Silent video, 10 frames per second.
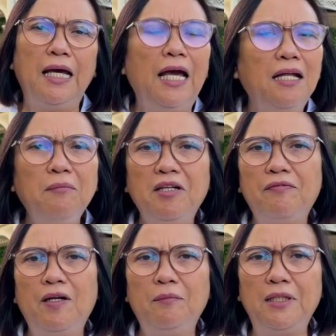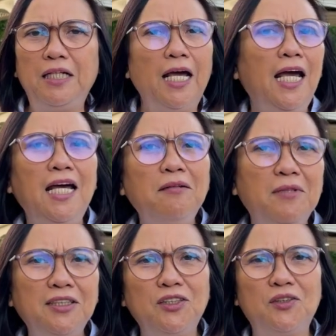and my family and
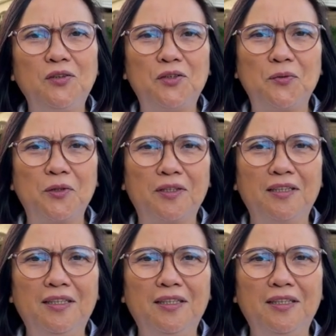my situation's work.